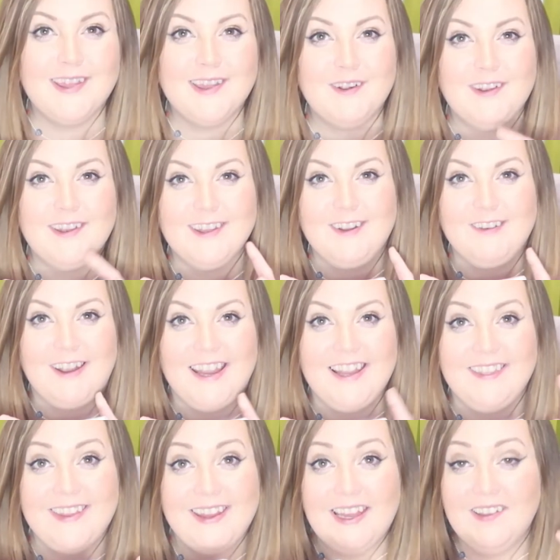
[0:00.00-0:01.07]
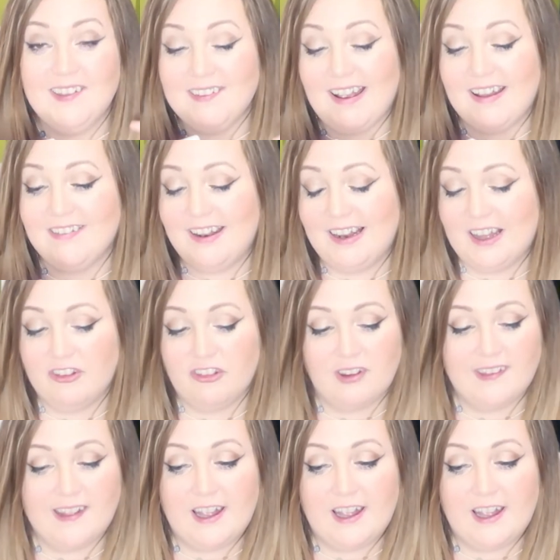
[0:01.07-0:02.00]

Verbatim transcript: So it's great. These Tatti lashes